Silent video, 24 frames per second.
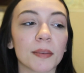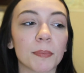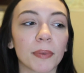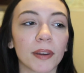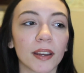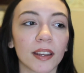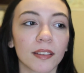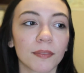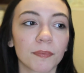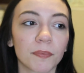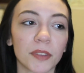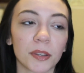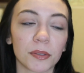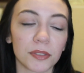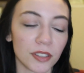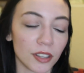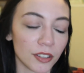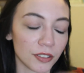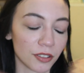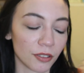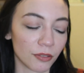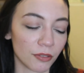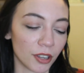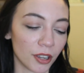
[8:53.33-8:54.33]
but there's
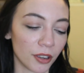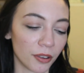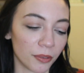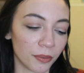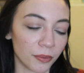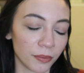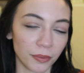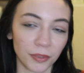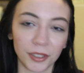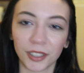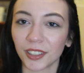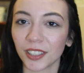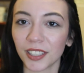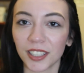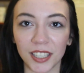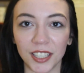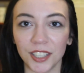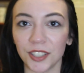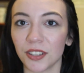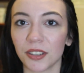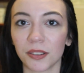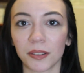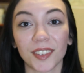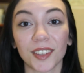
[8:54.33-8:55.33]
also no really
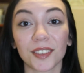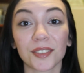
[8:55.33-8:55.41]
need to.